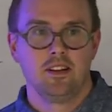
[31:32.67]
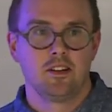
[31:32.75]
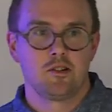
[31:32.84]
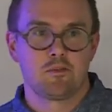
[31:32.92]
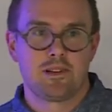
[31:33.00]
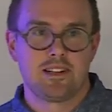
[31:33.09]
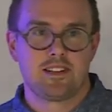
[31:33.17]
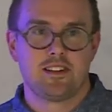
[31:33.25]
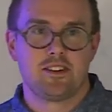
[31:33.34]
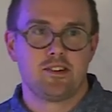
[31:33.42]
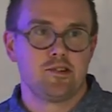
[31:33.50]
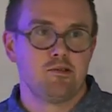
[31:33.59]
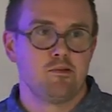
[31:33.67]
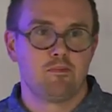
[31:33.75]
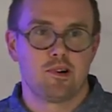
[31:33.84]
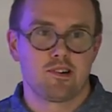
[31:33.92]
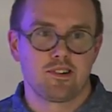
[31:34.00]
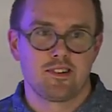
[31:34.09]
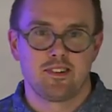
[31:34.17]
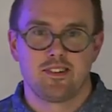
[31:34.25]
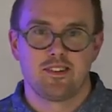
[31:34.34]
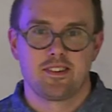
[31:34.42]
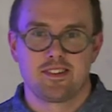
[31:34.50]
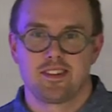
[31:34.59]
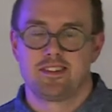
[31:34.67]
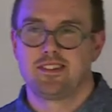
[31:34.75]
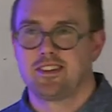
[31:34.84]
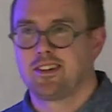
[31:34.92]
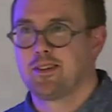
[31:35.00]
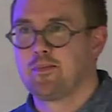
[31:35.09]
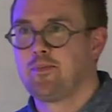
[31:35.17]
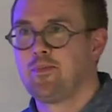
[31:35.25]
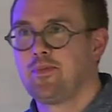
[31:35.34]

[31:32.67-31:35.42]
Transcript: completely new part this. Um,